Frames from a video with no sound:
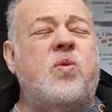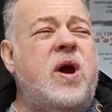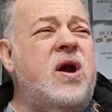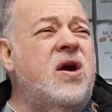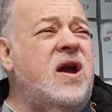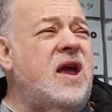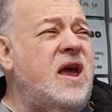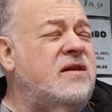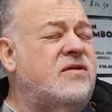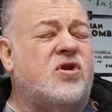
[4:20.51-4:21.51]
We're
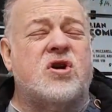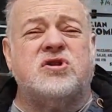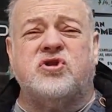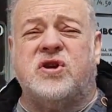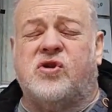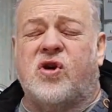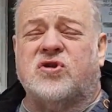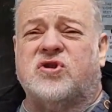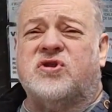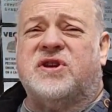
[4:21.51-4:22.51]
at Court Street
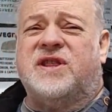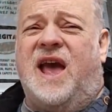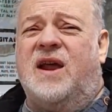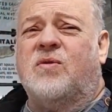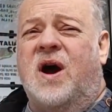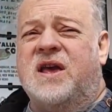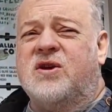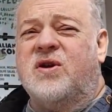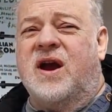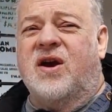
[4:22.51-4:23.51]
Grocers in the N Y
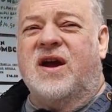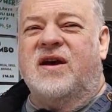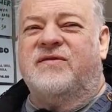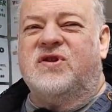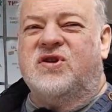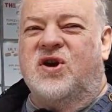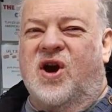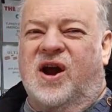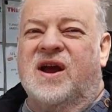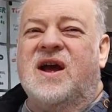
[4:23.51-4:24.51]
U area of New
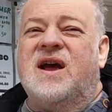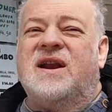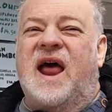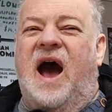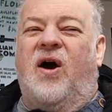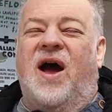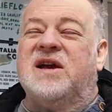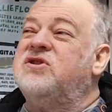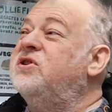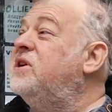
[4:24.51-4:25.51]
York. Now,
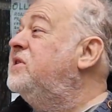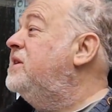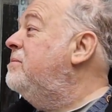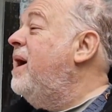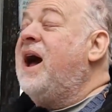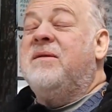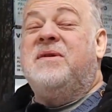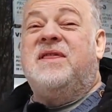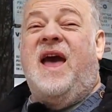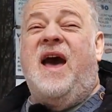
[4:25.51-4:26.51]
as you can see behind
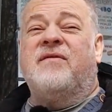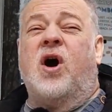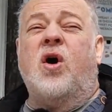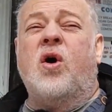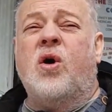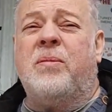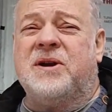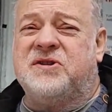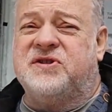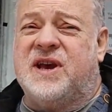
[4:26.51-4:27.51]
me, they have a whole bunch of